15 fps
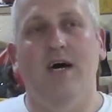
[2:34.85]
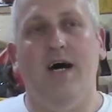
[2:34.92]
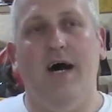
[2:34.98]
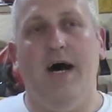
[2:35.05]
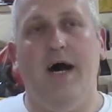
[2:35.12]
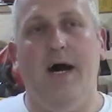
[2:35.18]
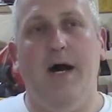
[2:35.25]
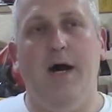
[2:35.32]

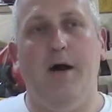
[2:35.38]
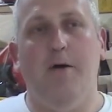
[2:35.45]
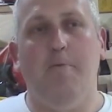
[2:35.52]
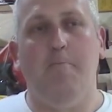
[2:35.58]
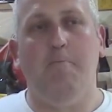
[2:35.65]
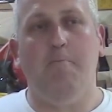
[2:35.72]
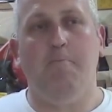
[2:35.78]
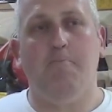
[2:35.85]
I'll
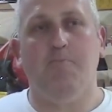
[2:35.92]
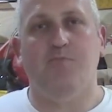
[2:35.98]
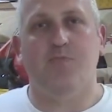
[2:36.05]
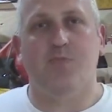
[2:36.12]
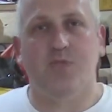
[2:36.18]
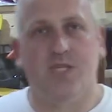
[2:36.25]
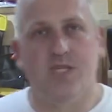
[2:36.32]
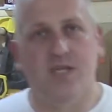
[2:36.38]

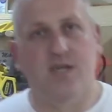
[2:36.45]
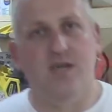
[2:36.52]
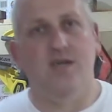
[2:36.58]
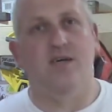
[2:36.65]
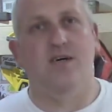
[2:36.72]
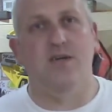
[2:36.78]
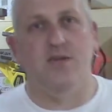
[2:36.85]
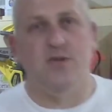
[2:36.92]

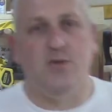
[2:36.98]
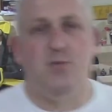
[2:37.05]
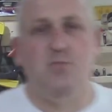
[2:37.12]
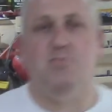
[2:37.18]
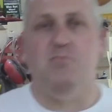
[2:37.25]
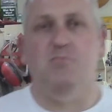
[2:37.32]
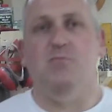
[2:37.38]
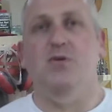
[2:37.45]
just
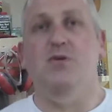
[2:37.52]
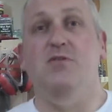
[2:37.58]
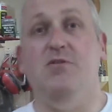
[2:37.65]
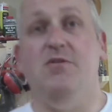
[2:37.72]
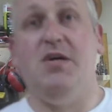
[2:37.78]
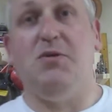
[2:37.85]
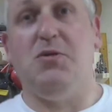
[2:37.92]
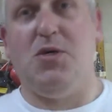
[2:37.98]
move you
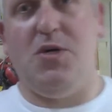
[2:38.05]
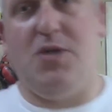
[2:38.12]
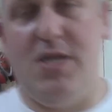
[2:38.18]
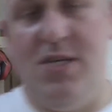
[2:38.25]
around so you can